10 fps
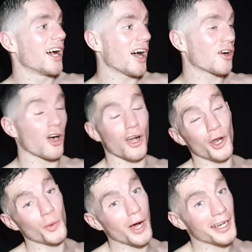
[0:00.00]
I've got to
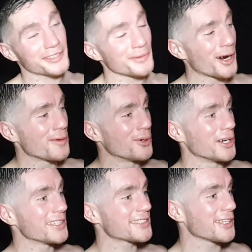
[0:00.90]
go to work tomorrow
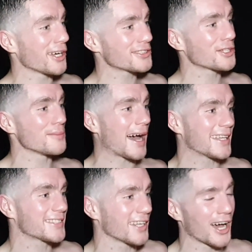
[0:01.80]
morning, so not too
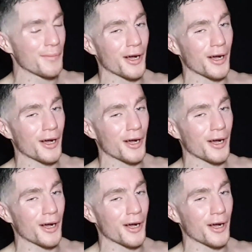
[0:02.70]
mad tonight,